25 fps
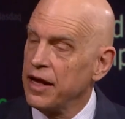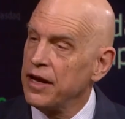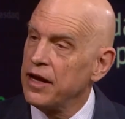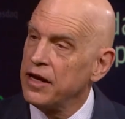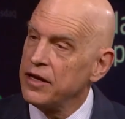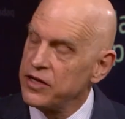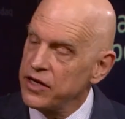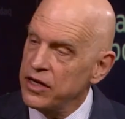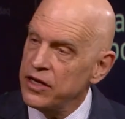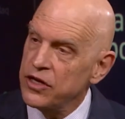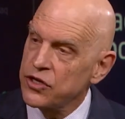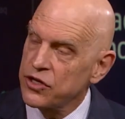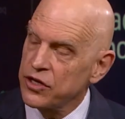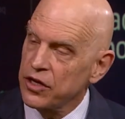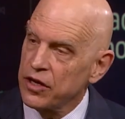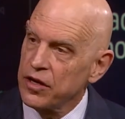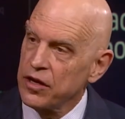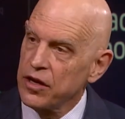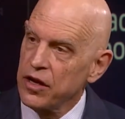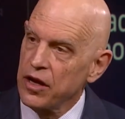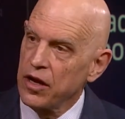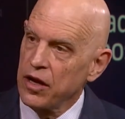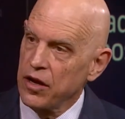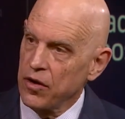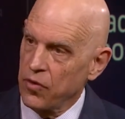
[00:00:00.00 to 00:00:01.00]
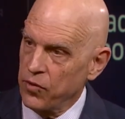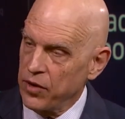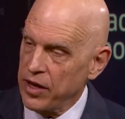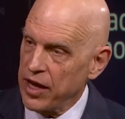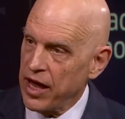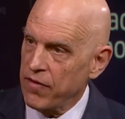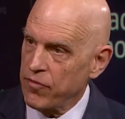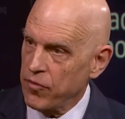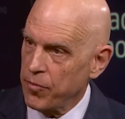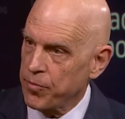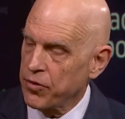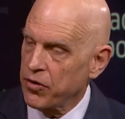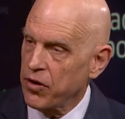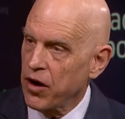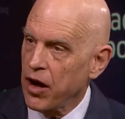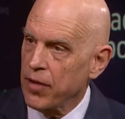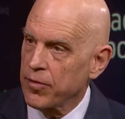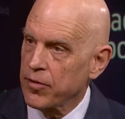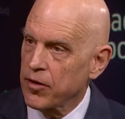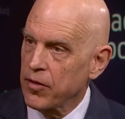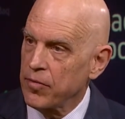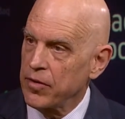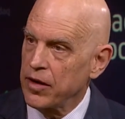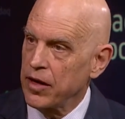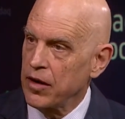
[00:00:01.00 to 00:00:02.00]
In addition, we have a
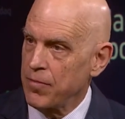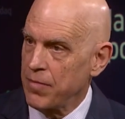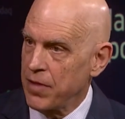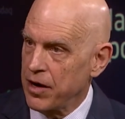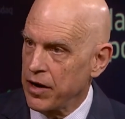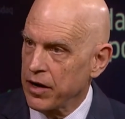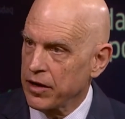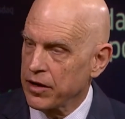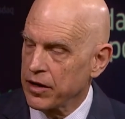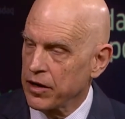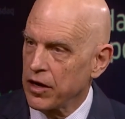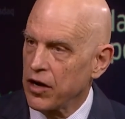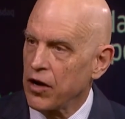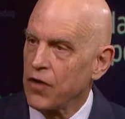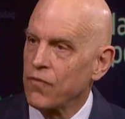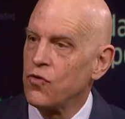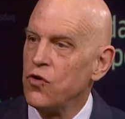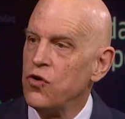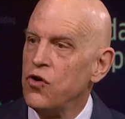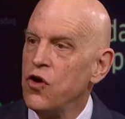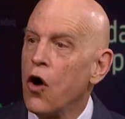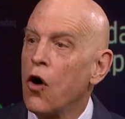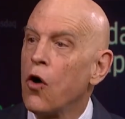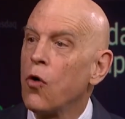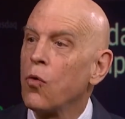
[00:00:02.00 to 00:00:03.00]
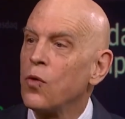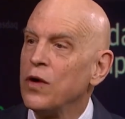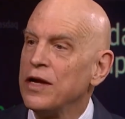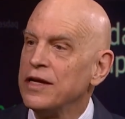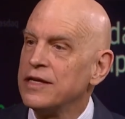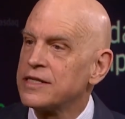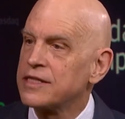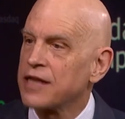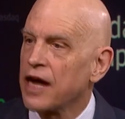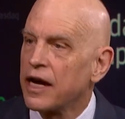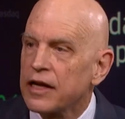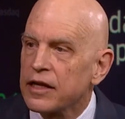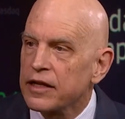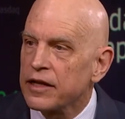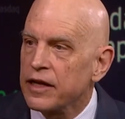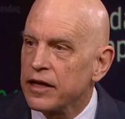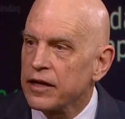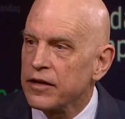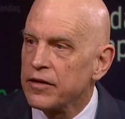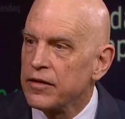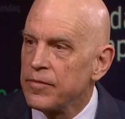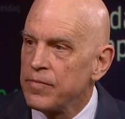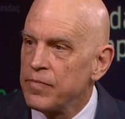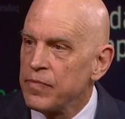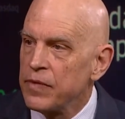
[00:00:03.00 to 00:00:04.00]
problem in America of no
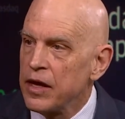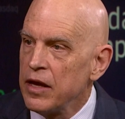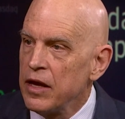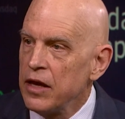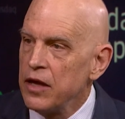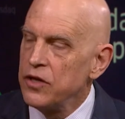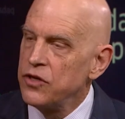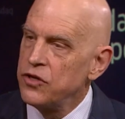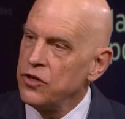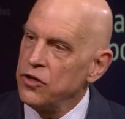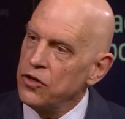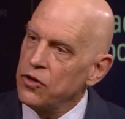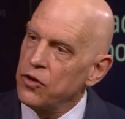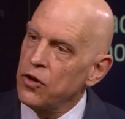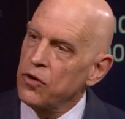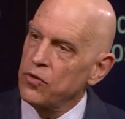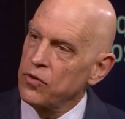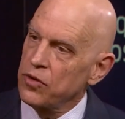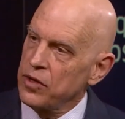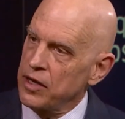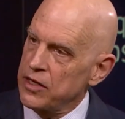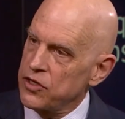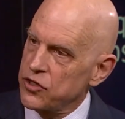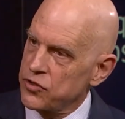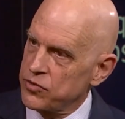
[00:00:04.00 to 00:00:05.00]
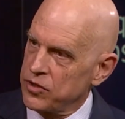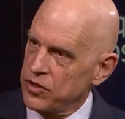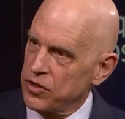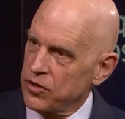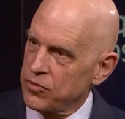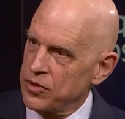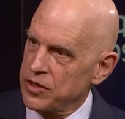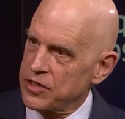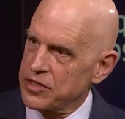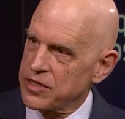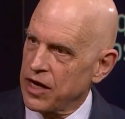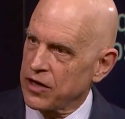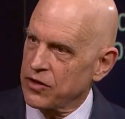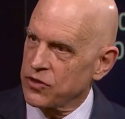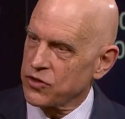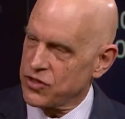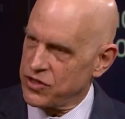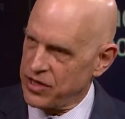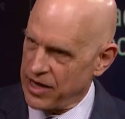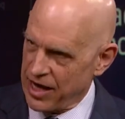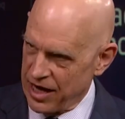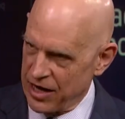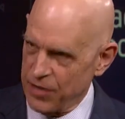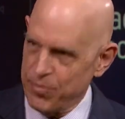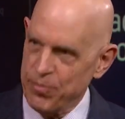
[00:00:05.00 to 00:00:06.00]
recycling. Do you know Israel recycles
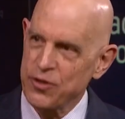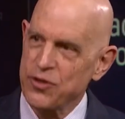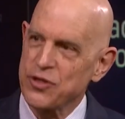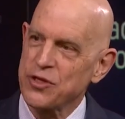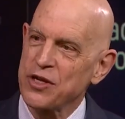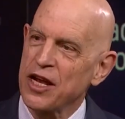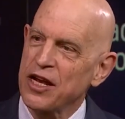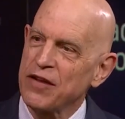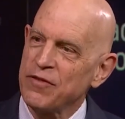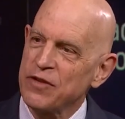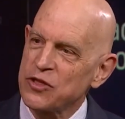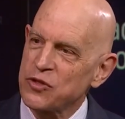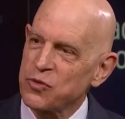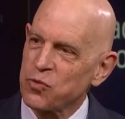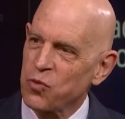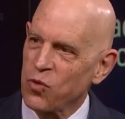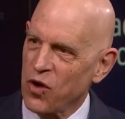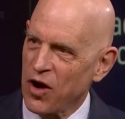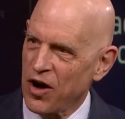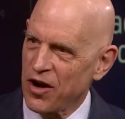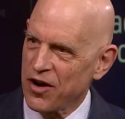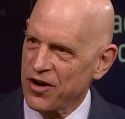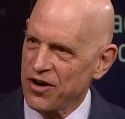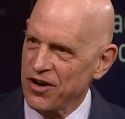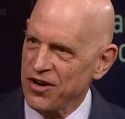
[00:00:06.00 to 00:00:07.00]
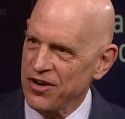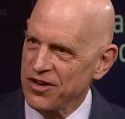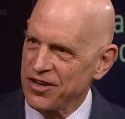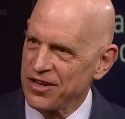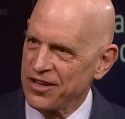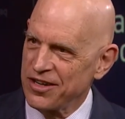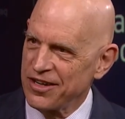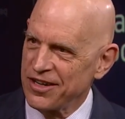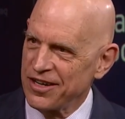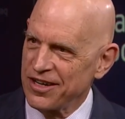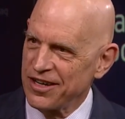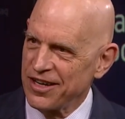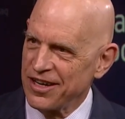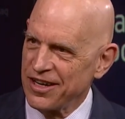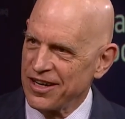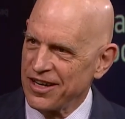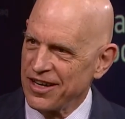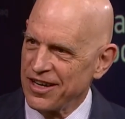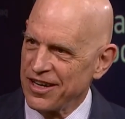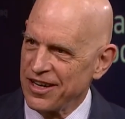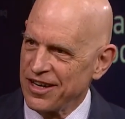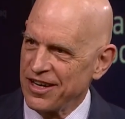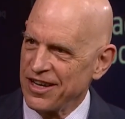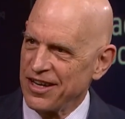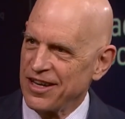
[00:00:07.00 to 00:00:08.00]
90% of its water?
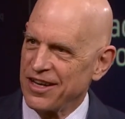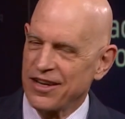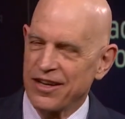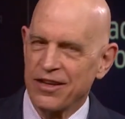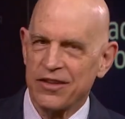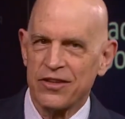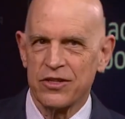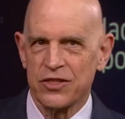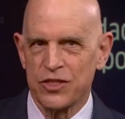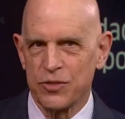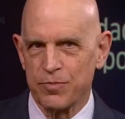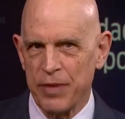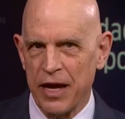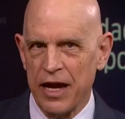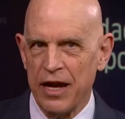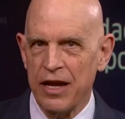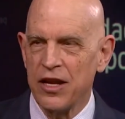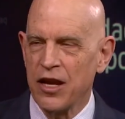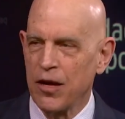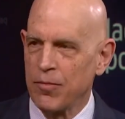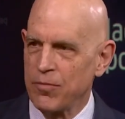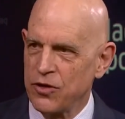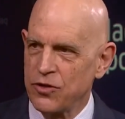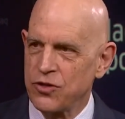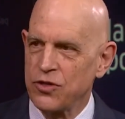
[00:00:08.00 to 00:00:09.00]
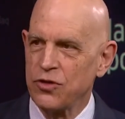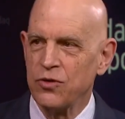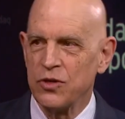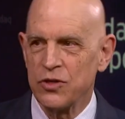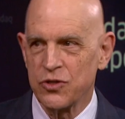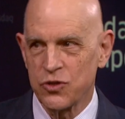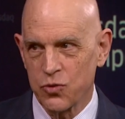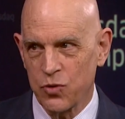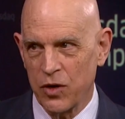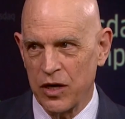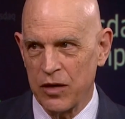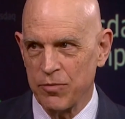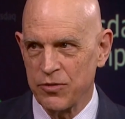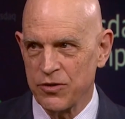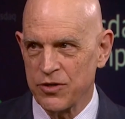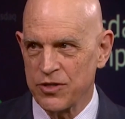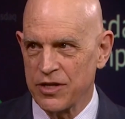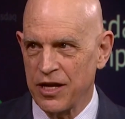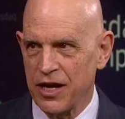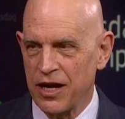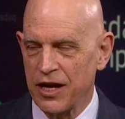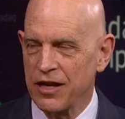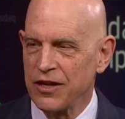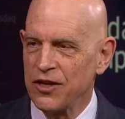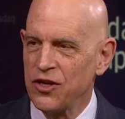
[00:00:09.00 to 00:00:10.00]
Spain, number 2, is
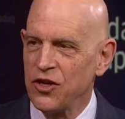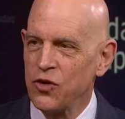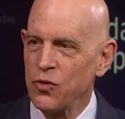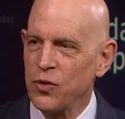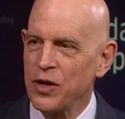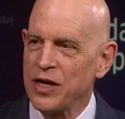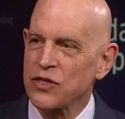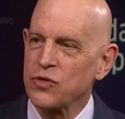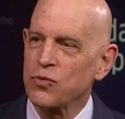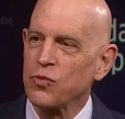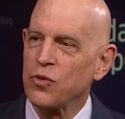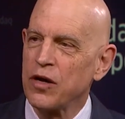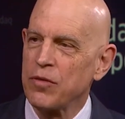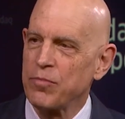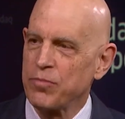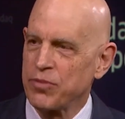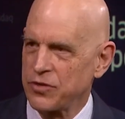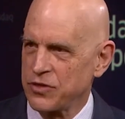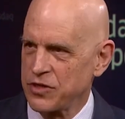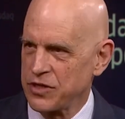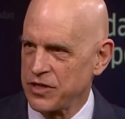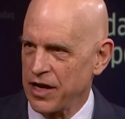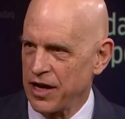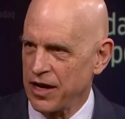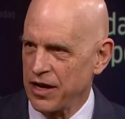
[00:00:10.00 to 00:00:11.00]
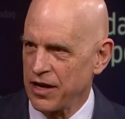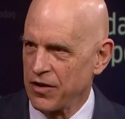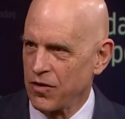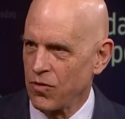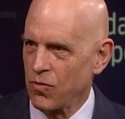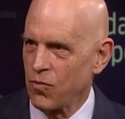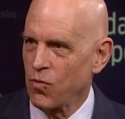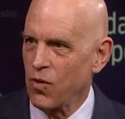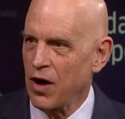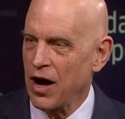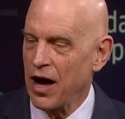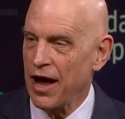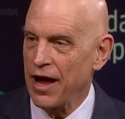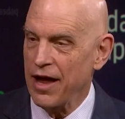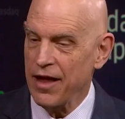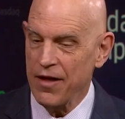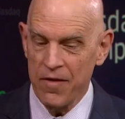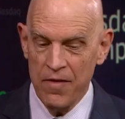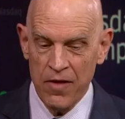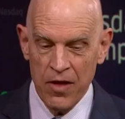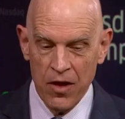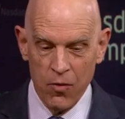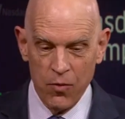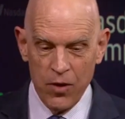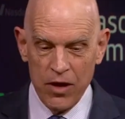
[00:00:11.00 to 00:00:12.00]
20%. U.S., 1%. Why?
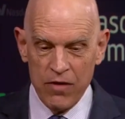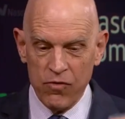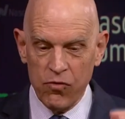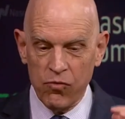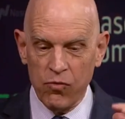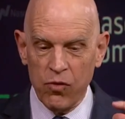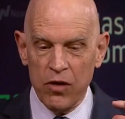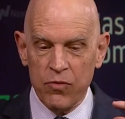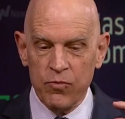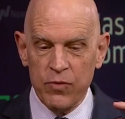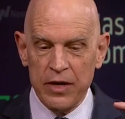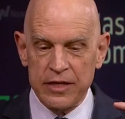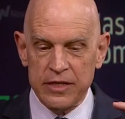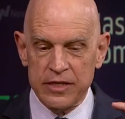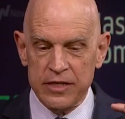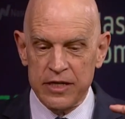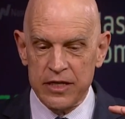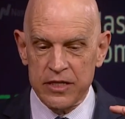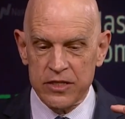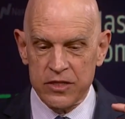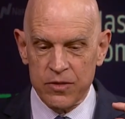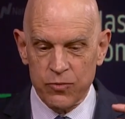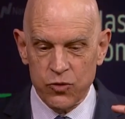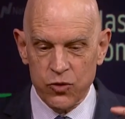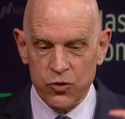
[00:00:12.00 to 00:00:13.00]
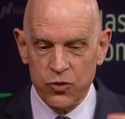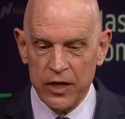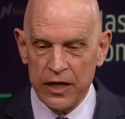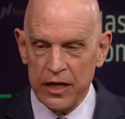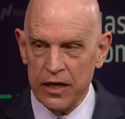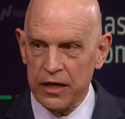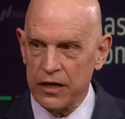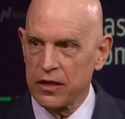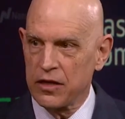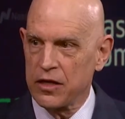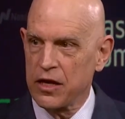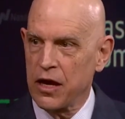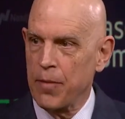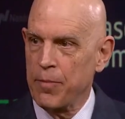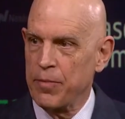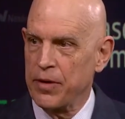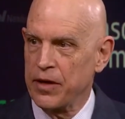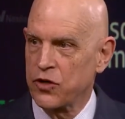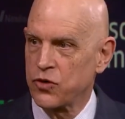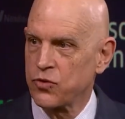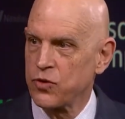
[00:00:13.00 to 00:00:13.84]
We have a one-way system. Treat it and dump it.